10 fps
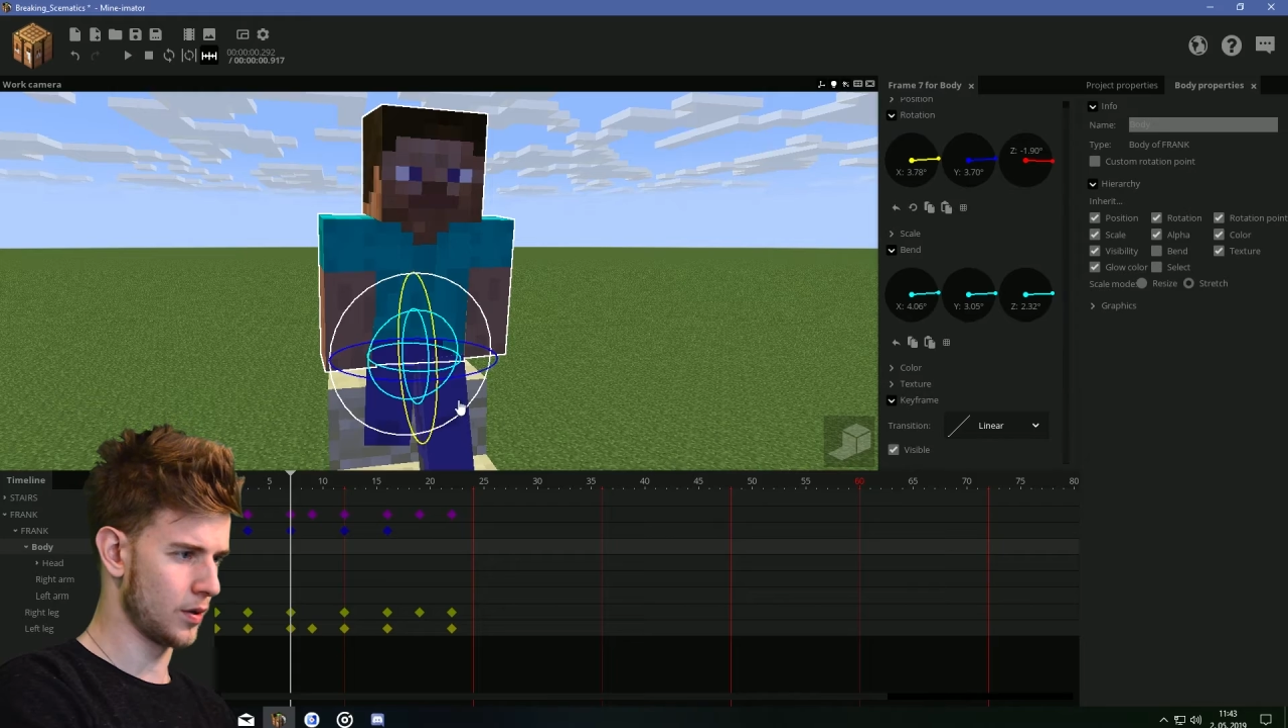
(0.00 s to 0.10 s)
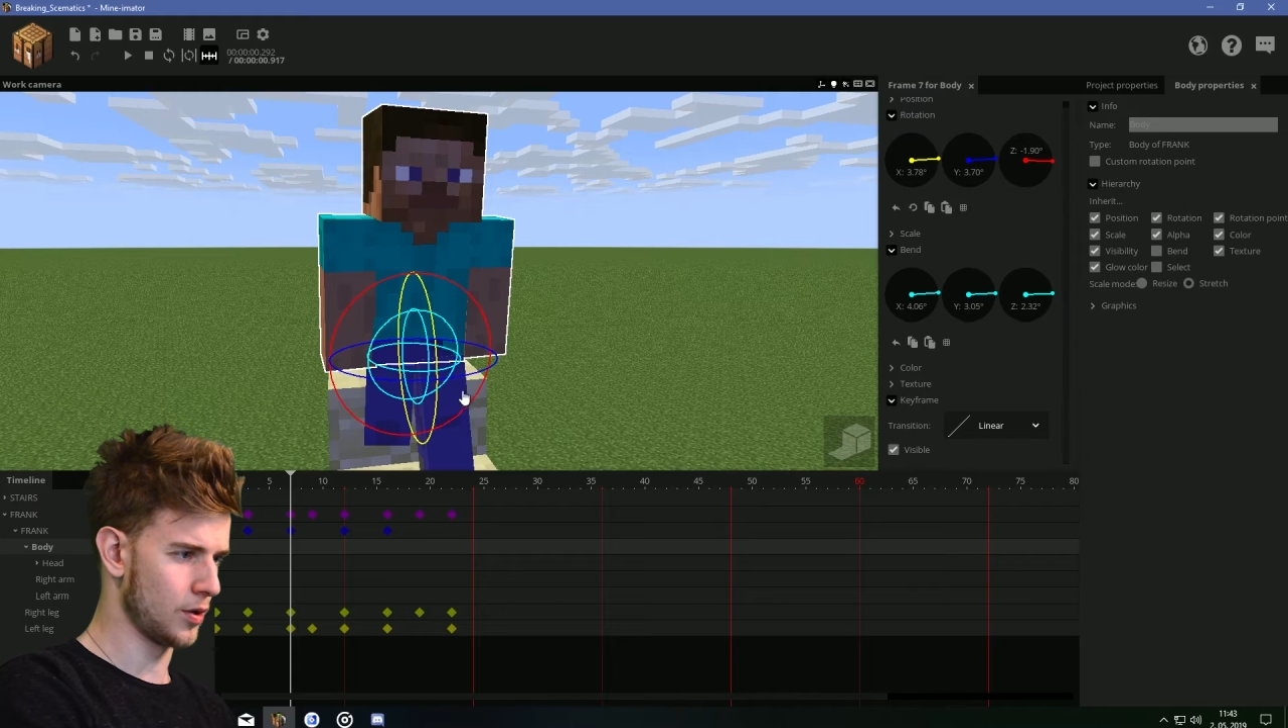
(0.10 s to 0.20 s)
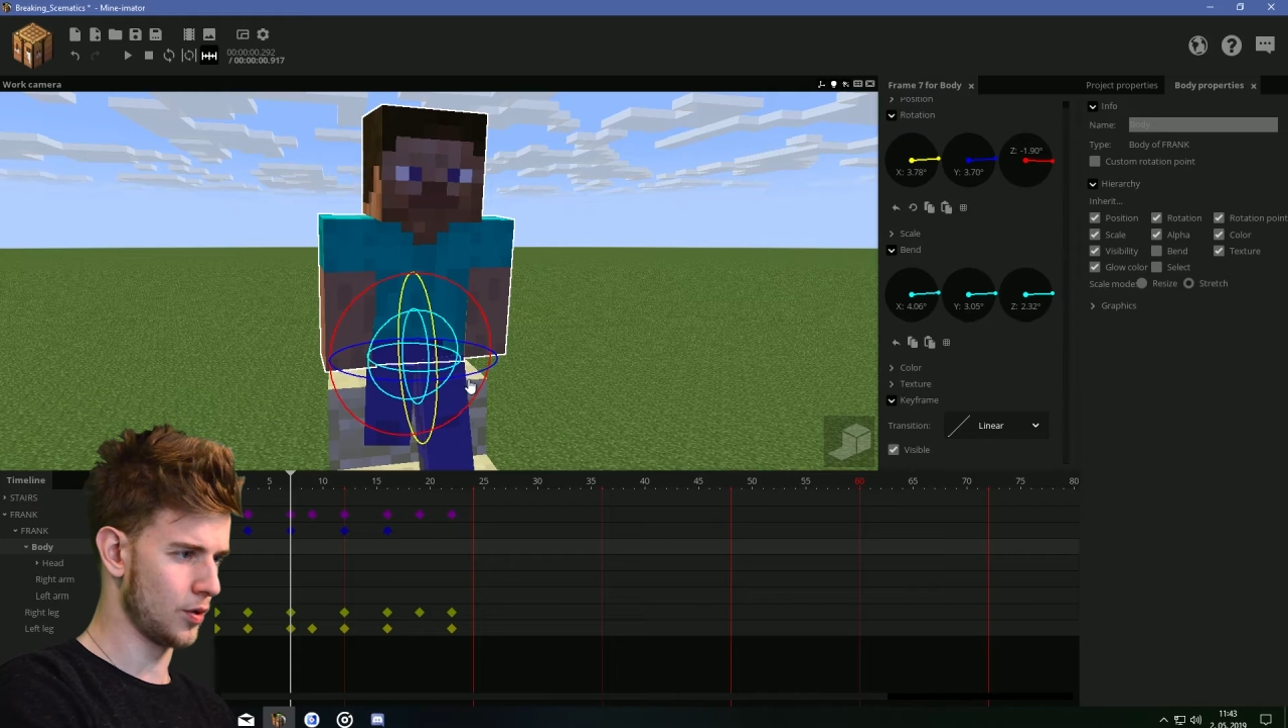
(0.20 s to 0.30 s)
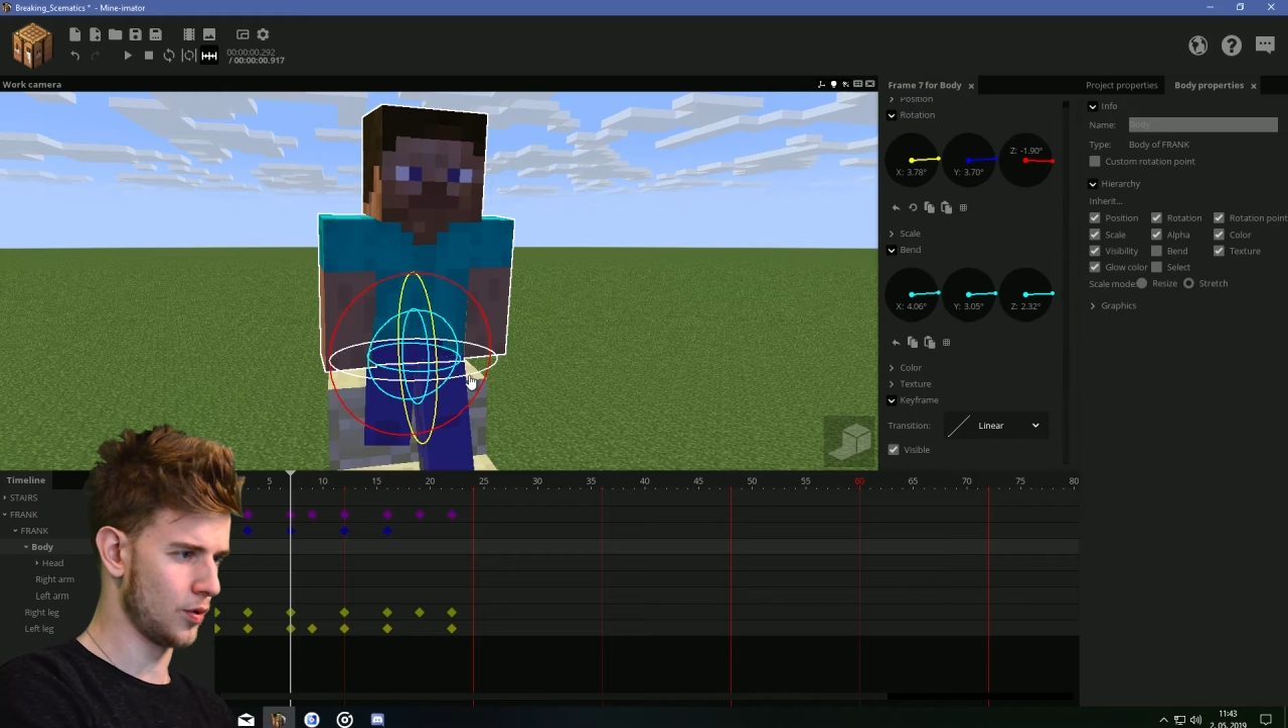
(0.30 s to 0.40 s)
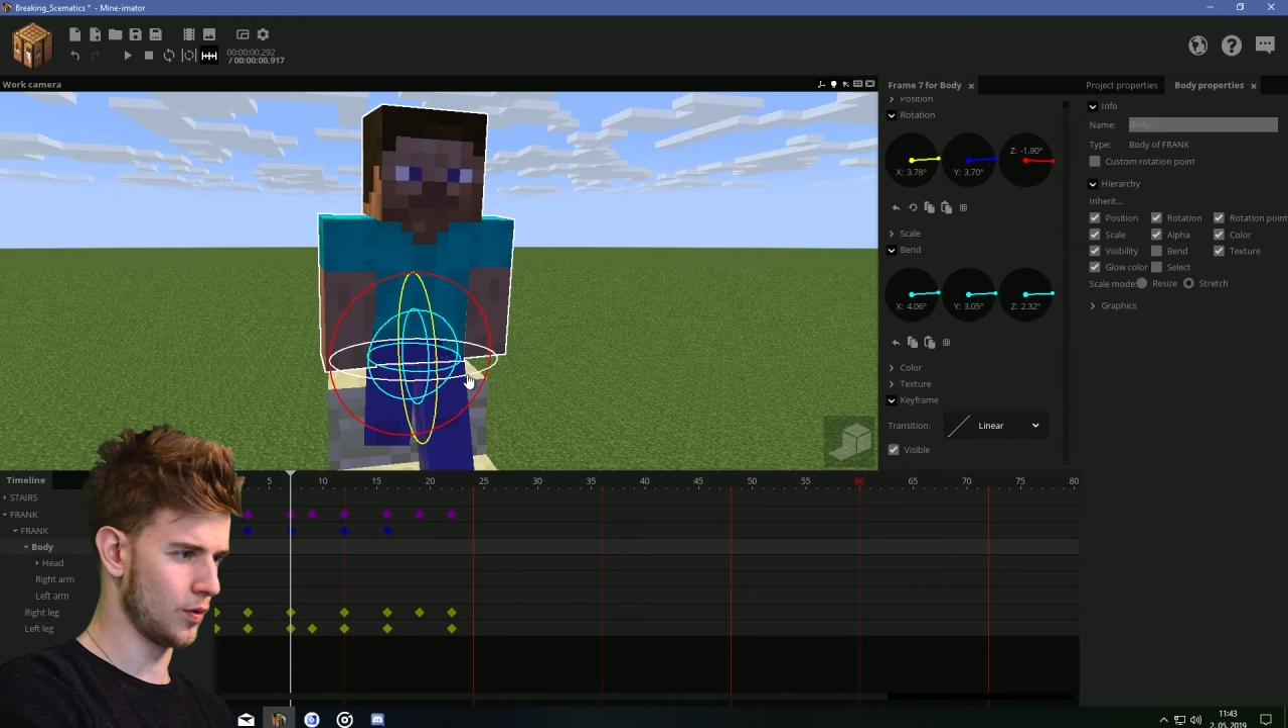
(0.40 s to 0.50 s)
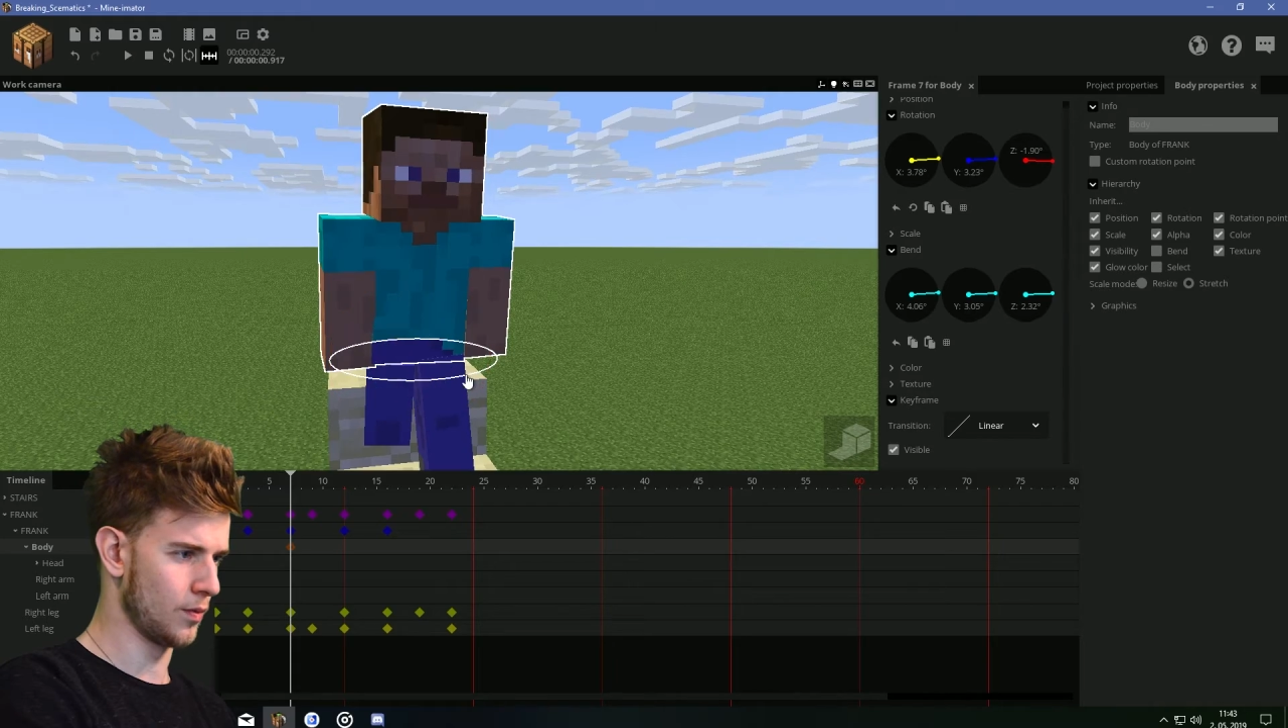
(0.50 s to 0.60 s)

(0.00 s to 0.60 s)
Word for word: to